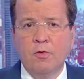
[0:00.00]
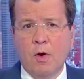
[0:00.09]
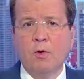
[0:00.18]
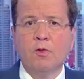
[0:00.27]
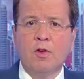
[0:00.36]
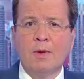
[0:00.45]

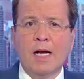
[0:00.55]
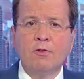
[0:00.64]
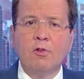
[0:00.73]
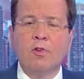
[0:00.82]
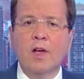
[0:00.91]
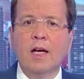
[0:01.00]
voters summit, I
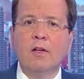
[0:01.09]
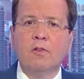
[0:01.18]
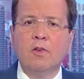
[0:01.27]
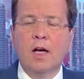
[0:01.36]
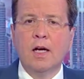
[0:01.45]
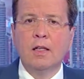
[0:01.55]
should say,
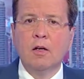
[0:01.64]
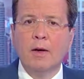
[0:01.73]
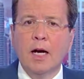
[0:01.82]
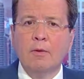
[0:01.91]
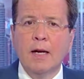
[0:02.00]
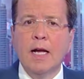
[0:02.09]
is going
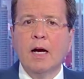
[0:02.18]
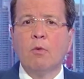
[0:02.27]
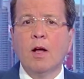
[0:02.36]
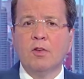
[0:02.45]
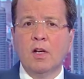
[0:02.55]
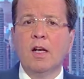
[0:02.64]
on right now in
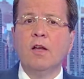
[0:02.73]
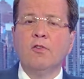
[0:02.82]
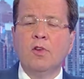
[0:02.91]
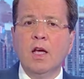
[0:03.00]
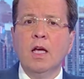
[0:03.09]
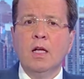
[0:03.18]
Washington,
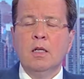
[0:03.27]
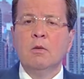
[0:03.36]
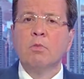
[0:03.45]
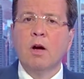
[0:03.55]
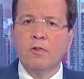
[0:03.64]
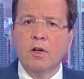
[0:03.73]
D.C.
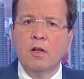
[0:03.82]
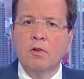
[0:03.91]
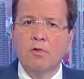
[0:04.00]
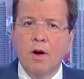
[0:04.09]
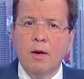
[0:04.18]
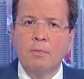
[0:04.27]
President
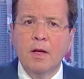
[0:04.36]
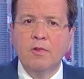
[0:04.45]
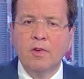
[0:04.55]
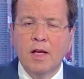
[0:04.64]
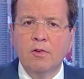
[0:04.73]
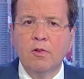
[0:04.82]
Trump is
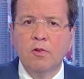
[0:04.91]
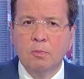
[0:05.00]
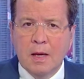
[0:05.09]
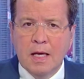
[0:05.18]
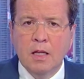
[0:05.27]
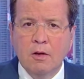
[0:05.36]
set to
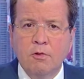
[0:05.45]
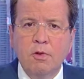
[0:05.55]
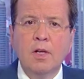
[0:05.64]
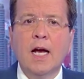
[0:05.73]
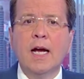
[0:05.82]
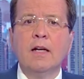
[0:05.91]
speak there
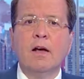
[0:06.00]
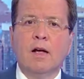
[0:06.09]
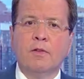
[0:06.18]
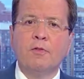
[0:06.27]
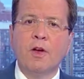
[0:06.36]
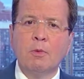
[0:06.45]
tonight.
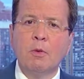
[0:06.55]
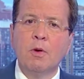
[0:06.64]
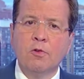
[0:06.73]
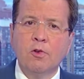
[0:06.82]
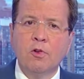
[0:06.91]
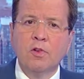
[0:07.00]
The Family
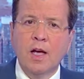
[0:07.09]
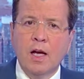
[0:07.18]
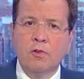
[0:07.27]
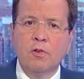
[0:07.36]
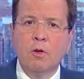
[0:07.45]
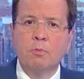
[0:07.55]
Research
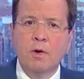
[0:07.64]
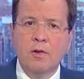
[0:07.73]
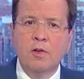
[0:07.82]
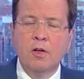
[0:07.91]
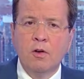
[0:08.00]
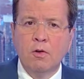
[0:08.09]
Council
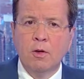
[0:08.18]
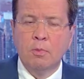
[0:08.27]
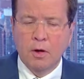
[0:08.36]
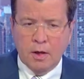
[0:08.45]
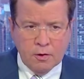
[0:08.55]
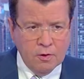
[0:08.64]
President Tony
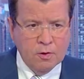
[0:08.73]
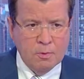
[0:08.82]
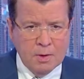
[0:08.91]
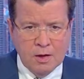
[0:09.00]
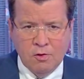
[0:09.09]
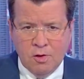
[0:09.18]
Perkins, he's the
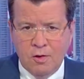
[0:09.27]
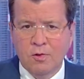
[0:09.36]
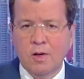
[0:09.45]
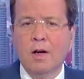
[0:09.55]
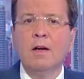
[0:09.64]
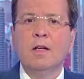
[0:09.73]
big cheese
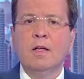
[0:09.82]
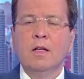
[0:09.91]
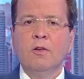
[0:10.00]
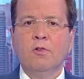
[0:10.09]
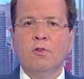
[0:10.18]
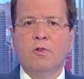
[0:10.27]
there,
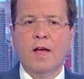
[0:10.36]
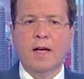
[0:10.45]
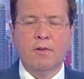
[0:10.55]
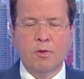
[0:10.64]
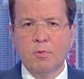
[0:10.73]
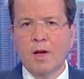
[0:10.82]
is
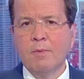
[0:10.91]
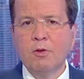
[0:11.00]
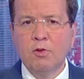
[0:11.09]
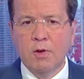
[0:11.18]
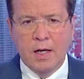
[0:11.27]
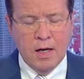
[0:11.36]
taking some time to
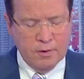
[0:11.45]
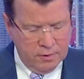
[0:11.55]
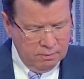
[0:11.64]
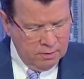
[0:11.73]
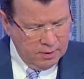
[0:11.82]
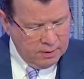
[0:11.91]
join us.
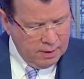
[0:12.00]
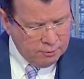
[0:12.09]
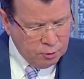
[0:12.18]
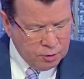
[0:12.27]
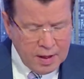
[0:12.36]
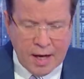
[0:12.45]
I'm very
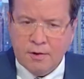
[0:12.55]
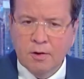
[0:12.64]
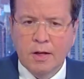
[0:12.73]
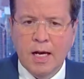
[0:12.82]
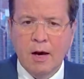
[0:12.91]
grateful for that. Tony,